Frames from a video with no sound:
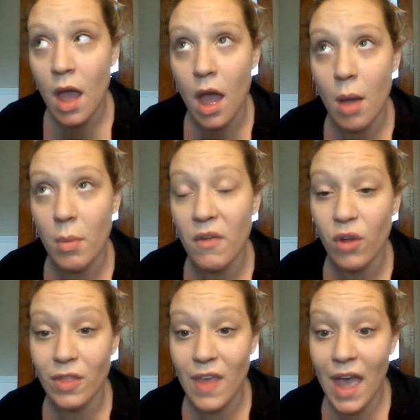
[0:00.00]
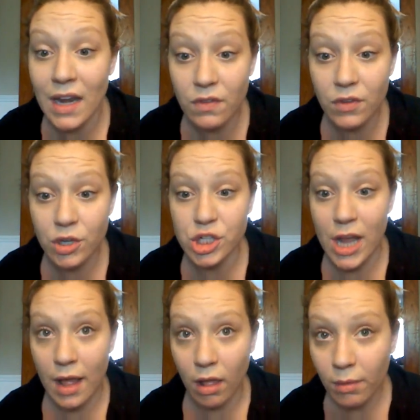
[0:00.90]
If you're at the end of your
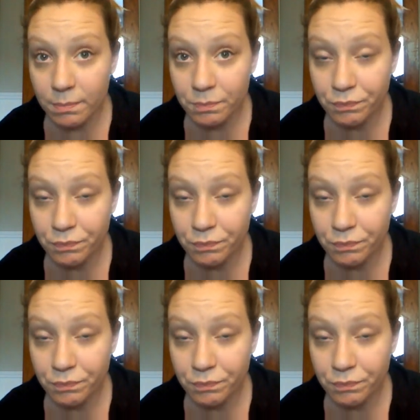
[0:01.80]
gel,